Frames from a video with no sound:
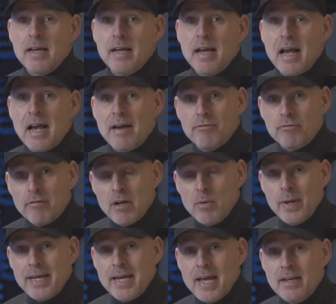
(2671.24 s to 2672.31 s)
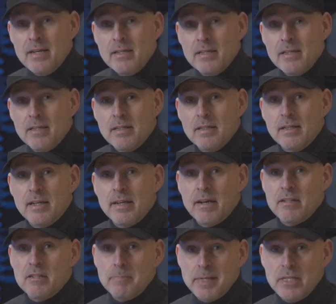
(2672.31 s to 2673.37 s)
Have a great weekend, and I'll
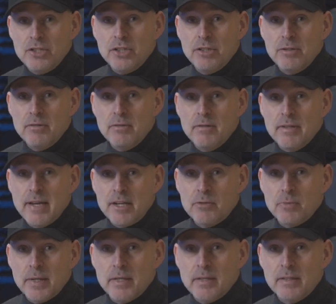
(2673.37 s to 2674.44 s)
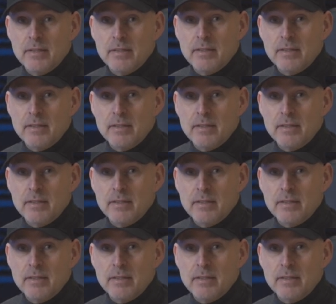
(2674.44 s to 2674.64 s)
speak to you next week.